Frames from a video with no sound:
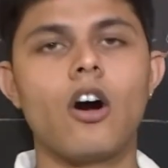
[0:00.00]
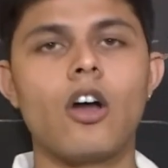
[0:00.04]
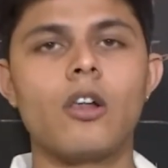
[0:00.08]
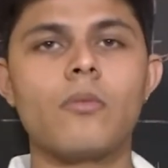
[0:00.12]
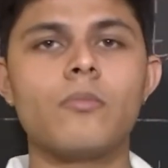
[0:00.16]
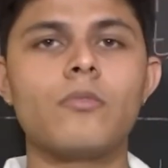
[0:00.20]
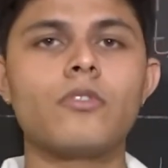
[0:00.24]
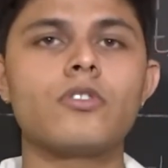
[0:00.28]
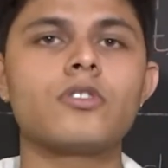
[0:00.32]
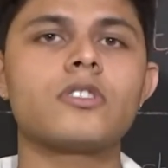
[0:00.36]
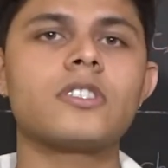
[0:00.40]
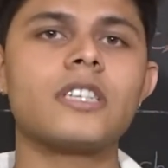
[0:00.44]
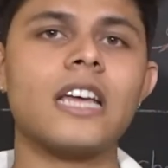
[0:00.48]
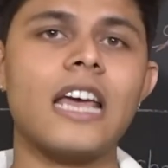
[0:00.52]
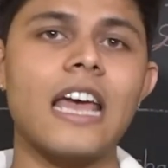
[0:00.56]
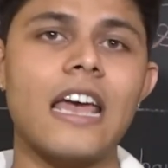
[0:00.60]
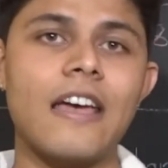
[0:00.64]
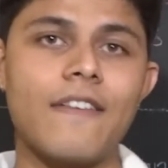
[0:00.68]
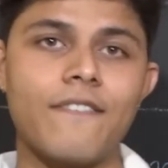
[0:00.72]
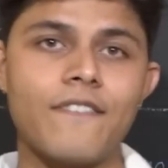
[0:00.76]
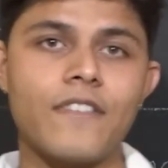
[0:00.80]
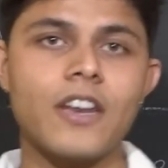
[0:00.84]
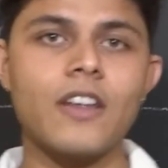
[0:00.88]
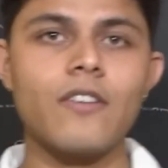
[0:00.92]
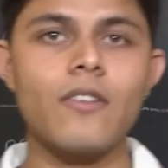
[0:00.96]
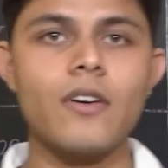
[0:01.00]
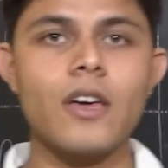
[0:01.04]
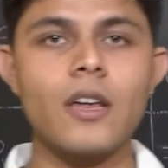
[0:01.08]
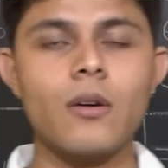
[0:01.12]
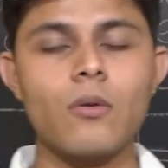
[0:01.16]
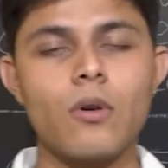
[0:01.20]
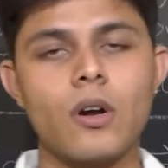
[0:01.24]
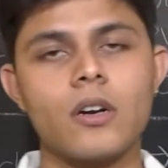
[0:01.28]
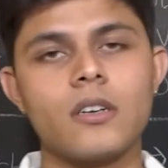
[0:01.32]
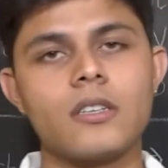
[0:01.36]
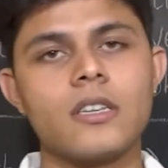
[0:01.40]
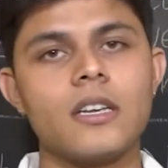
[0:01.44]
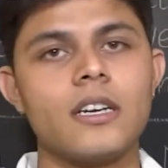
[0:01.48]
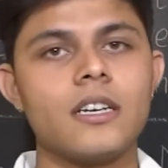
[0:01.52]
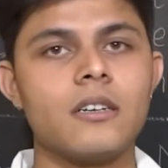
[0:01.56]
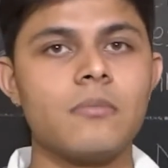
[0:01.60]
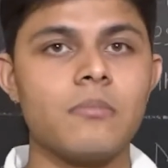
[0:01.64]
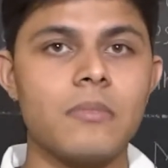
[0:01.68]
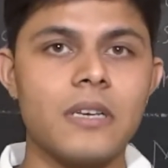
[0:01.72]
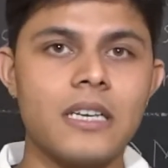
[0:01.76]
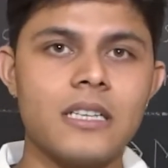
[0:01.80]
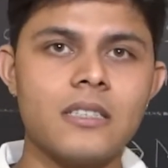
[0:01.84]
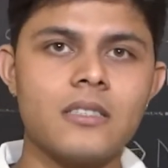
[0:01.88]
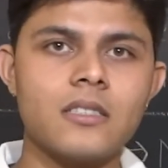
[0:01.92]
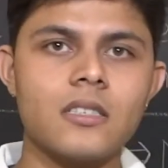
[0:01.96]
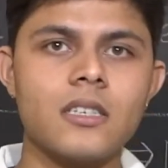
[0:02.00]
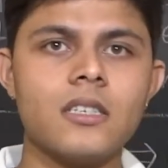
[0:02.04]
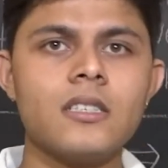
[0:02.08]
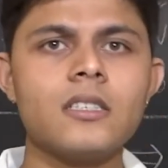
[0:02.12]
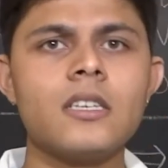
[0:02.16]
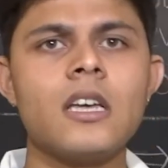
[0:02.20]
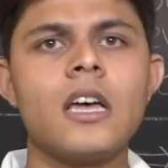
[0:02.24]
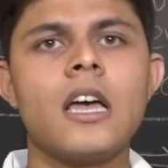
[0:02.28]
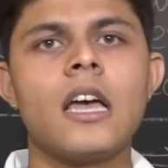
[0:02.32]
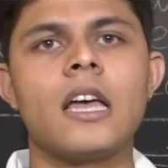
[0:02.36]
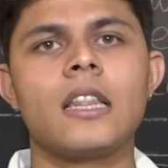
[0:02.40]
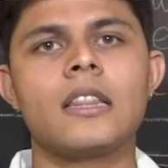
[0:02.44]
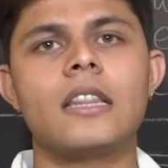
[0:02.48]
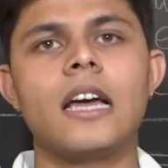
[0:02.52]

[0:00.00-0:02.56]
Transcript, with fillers: almost everywhere. What it means is